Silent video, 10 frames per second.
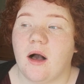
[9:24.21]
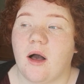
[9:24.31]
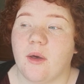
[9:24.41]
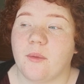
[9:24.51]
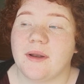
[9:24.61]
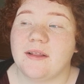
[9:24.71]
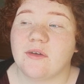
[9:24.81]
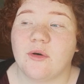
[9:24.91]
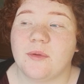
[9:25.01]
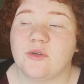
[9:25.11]
I wanted to
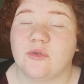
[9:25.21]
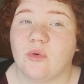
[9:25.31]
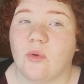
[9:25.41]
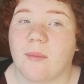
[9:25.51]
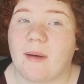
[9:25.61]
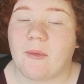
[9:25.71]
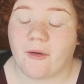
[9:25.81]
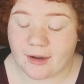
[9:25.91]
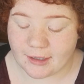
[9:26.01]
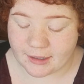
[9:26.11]
come and just talk about my
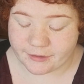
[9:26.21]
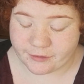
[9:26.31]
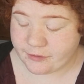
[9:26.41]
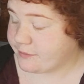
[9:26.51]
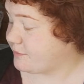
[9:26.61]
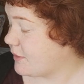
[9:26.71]
granddad's.